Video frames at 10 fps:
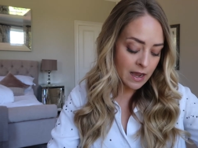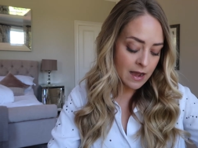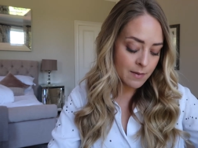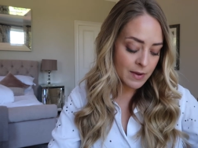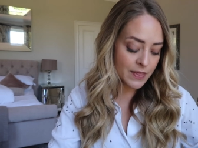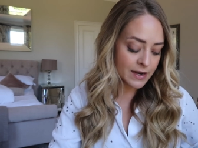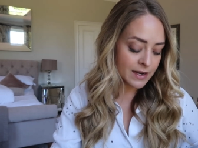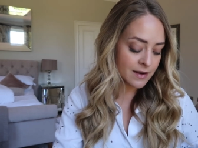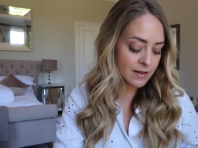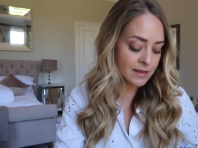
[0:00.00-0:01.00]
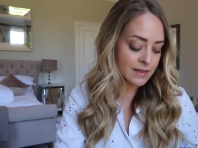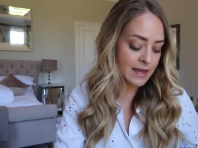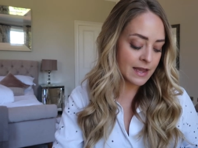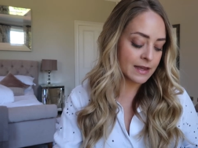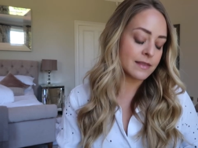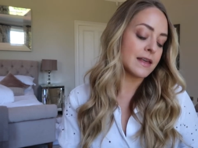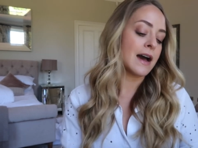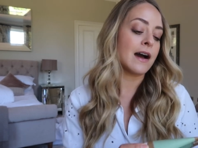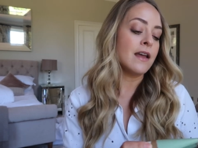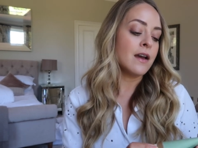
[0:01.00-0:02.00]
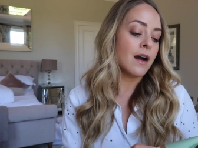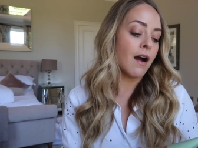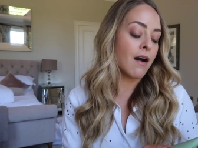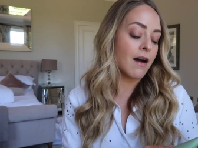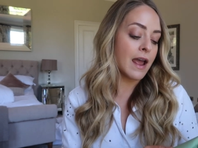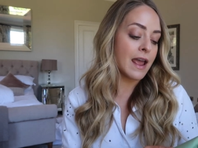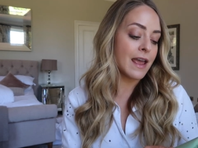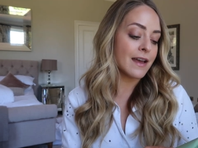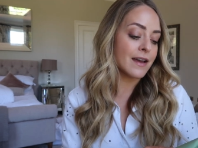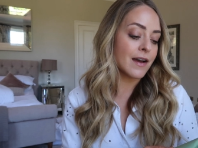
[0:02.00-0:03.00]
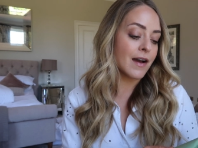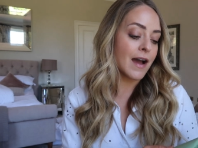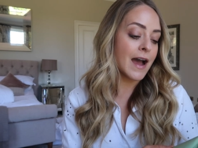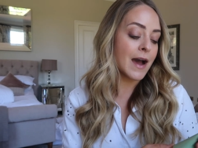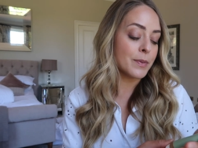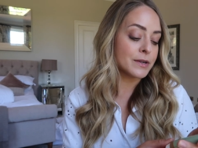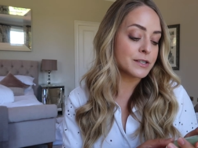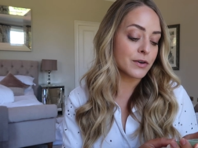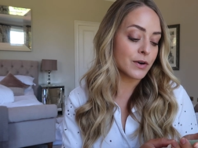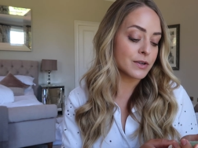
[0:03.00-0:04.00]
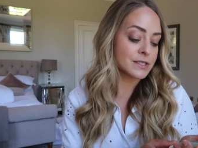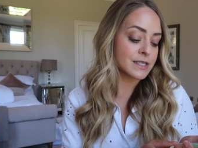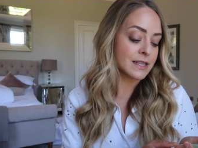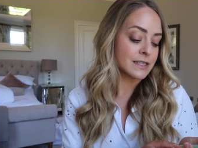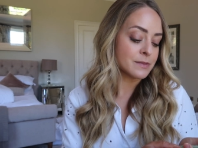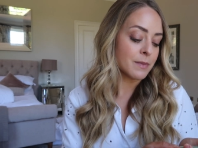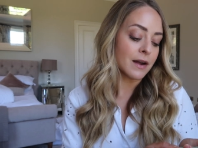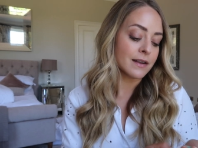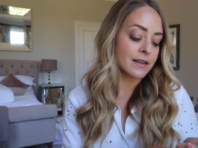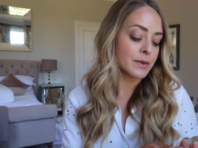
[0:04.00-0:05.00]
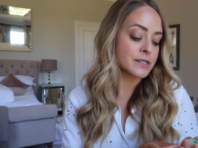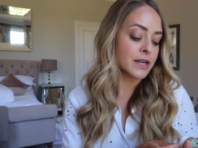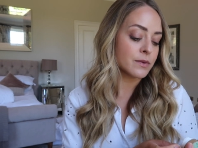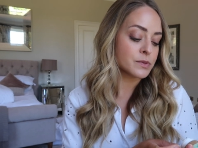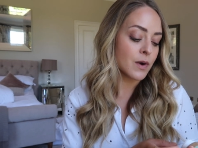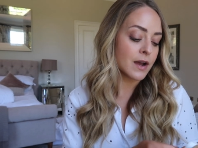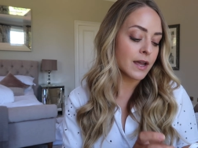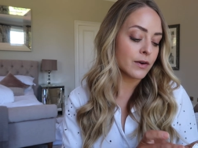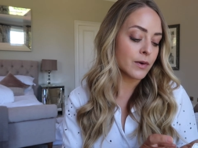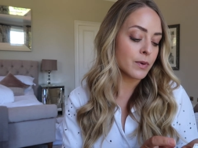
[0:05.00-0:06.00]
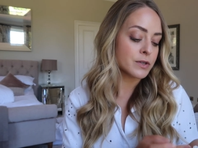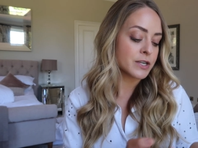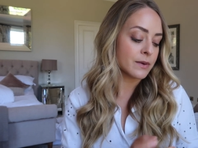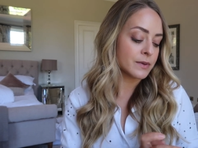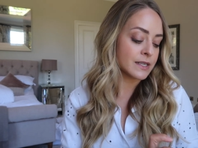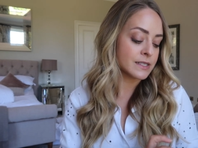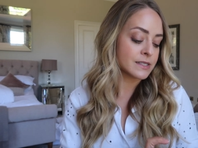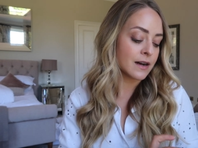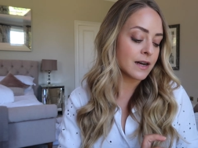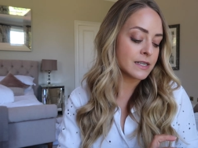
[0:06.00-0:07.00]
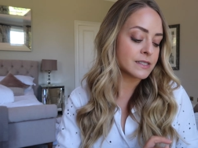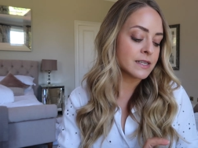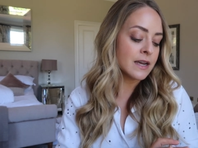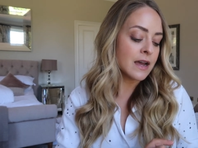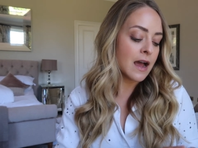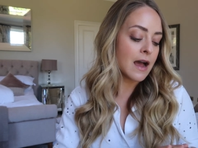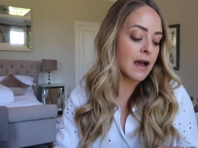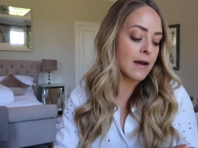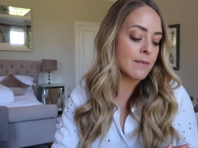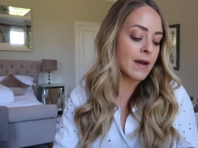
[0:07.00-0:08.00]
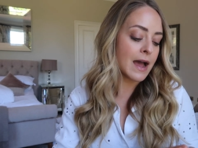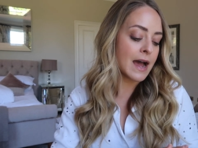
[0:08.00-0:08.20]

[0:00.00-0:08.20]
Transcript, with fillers: Um, and then another thing that I happened across this month because I was working on a project with these guys, um,